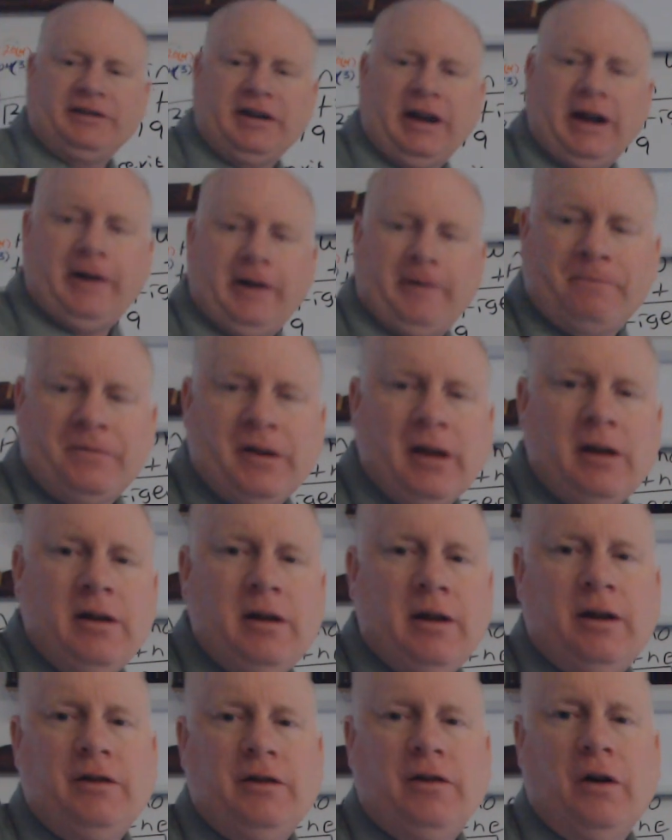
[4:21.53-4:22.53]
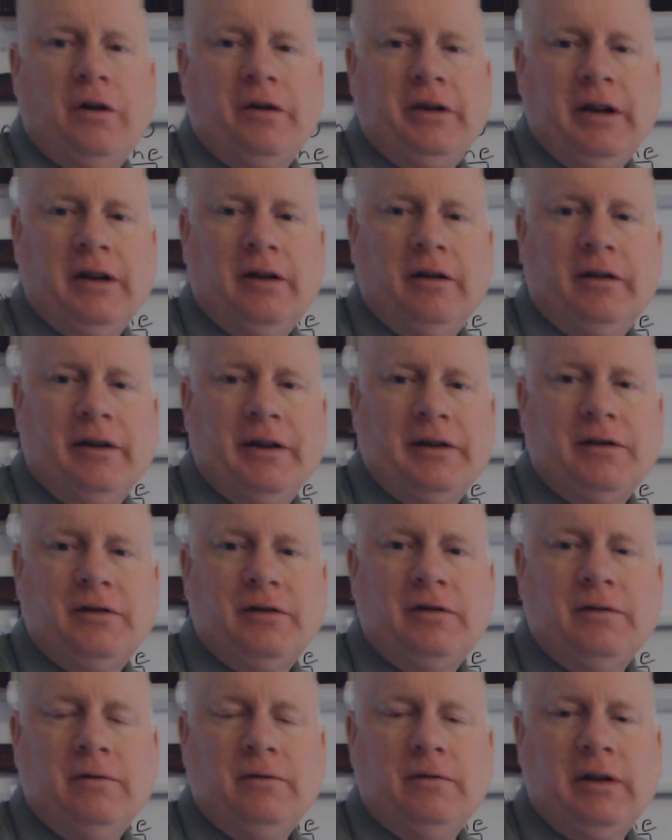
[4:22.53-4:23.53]
now. You don't need to listen
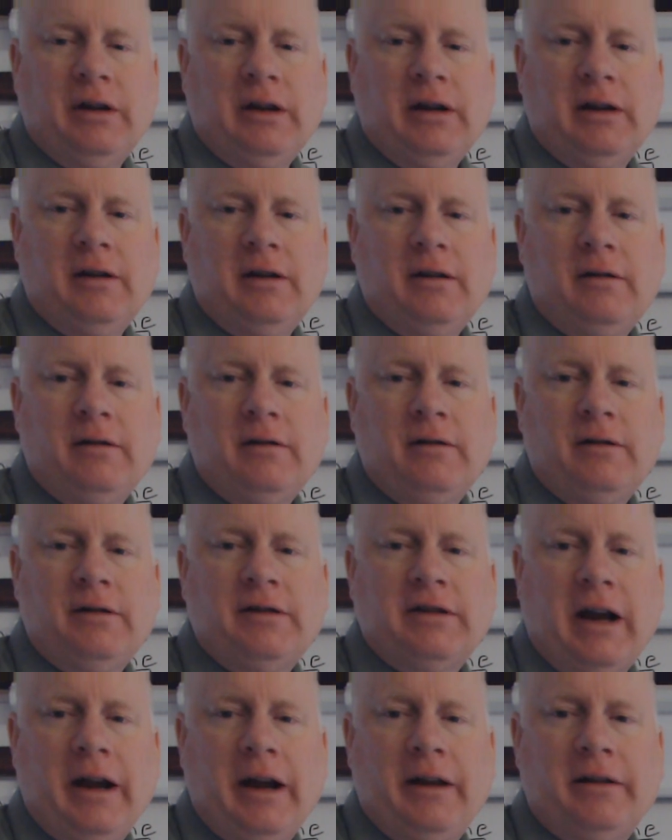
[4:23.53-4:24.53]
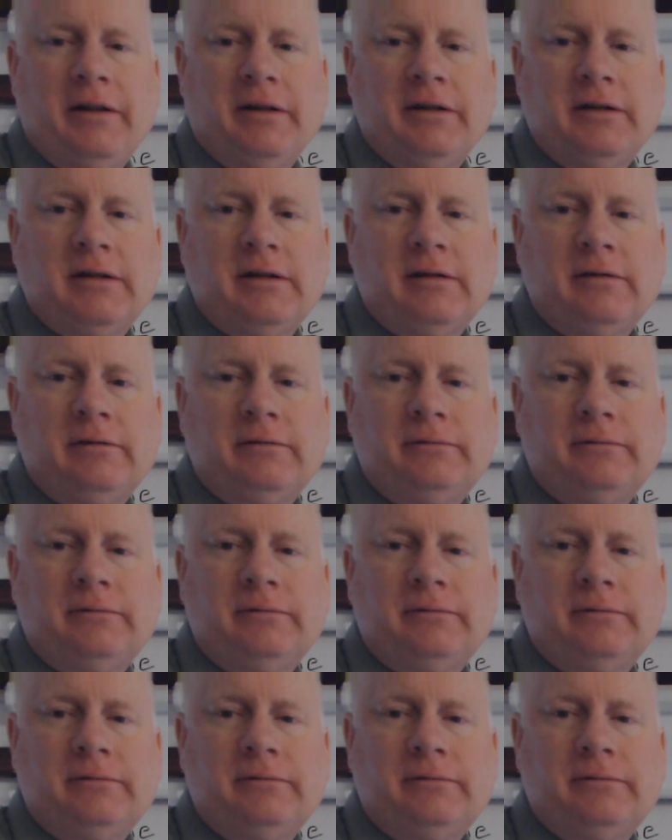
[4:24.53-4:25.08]
to the silence.